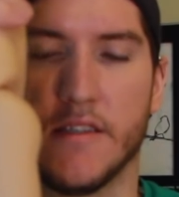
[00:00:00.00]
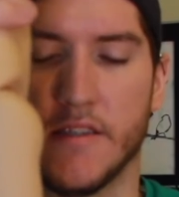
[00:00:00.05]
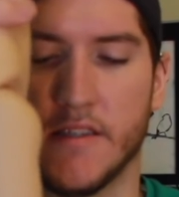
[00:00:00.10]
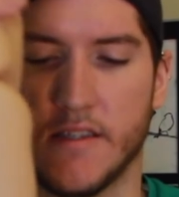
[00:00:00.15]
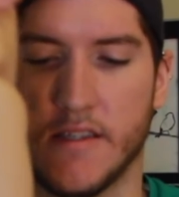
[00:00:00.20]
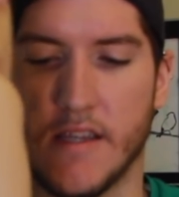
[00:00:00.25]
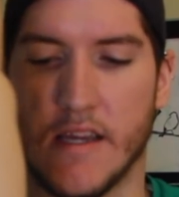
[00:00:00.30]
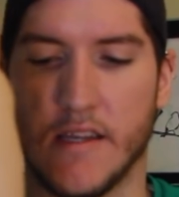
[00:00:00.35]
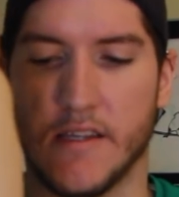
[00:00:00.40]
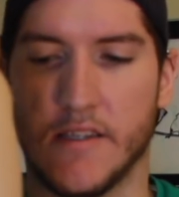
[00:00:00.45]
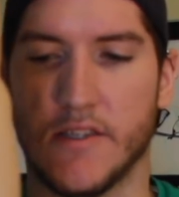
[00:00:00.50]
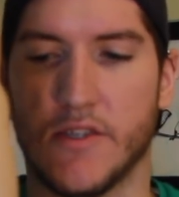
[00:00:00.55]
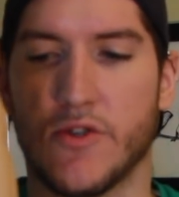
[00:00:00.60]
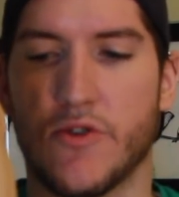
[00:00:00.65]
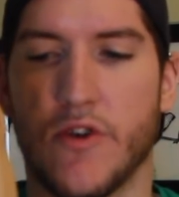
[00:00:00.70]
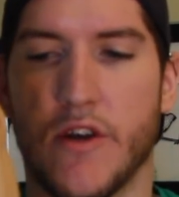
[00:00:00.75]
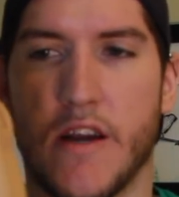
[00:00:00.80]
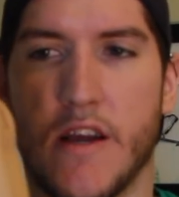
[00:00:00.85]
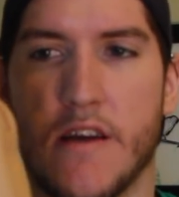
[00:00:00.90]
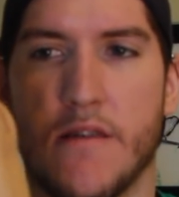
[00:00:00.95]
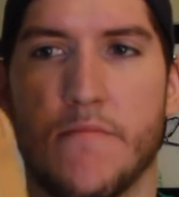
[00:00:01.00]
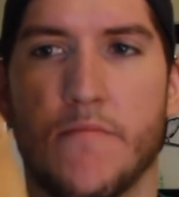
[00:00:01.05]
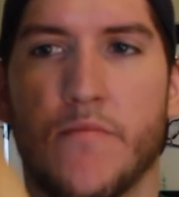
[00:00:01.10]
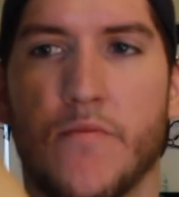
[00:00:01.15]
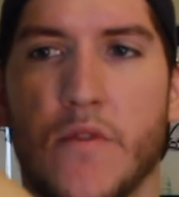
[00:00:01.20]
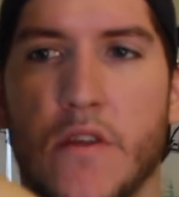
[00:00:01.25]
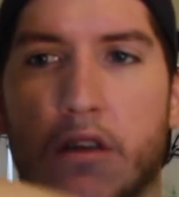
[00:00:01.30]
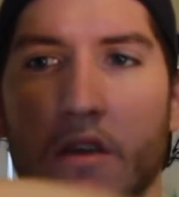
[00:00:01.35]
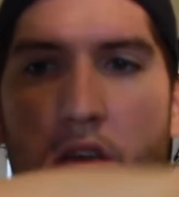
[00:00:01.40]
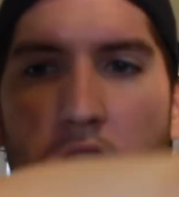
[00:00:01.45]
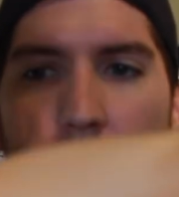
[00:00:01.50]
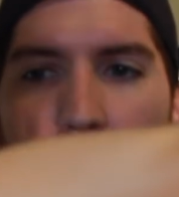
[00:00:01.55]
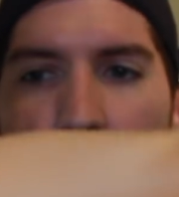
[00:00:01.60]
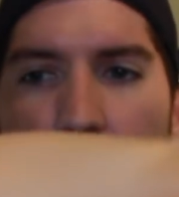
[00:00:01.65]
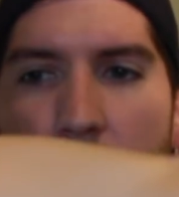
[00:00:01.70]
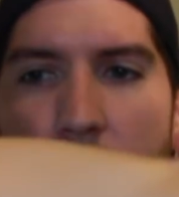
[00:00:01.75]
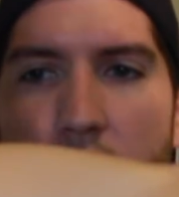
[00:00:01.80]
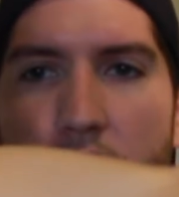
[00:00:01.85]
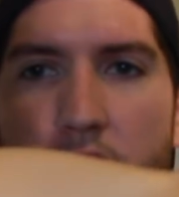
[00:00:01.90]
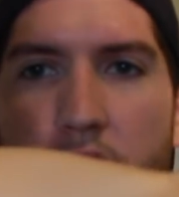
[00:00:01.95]
is standing straight up,
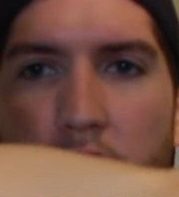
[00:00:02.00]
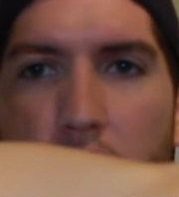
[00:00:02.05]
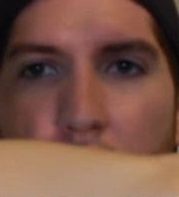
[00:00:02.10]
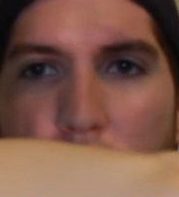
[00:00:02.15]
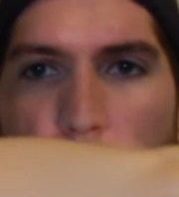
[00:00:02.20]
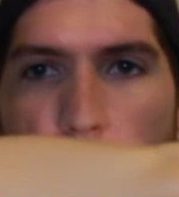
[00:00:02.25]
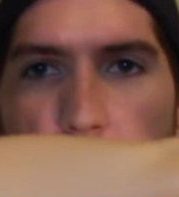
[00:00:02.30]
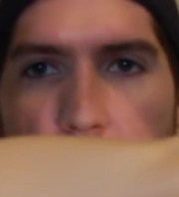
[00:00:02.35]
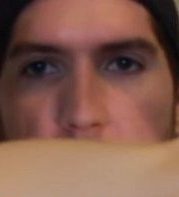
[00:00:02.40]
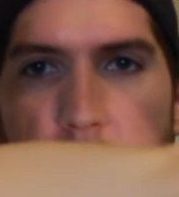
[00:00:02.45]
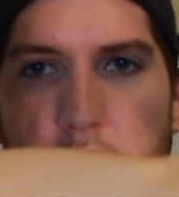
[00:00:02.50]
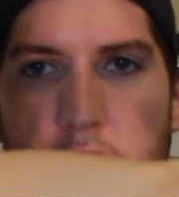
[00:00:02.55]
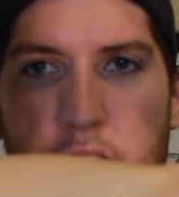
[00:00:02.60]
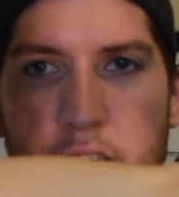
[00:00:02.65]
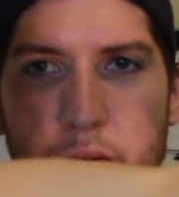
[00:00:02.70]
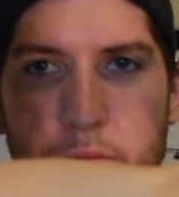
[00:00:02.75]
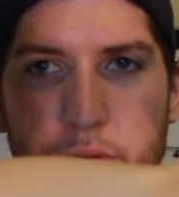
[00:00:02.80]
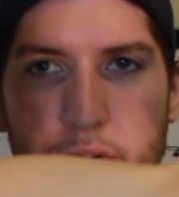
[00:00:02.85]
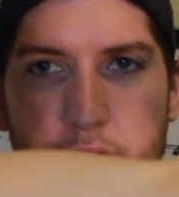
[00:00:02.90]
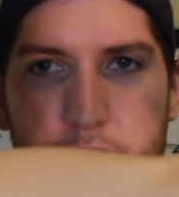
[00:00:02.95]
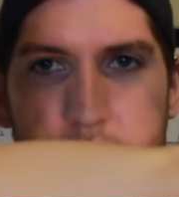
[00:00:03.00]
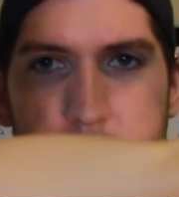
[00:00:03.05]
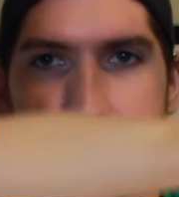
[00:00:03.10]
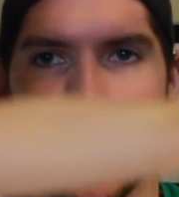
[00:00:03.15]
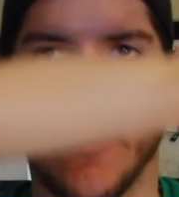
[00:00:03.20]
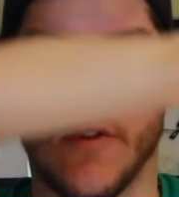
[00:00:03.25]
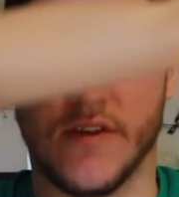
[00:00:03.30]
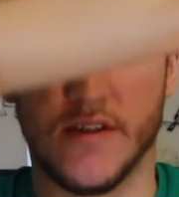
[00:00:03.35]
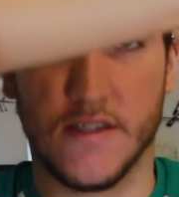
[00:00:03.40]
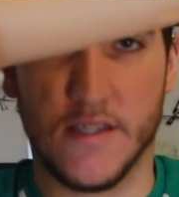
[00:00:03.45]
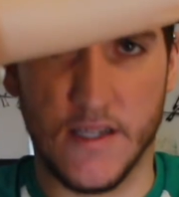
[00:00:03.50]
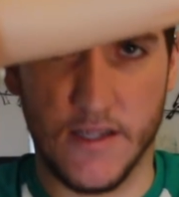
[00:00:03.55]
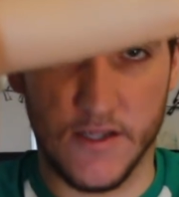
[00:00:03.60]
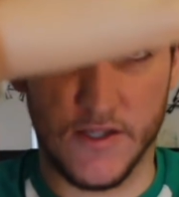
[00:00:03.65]
and this is all the way up. So you can see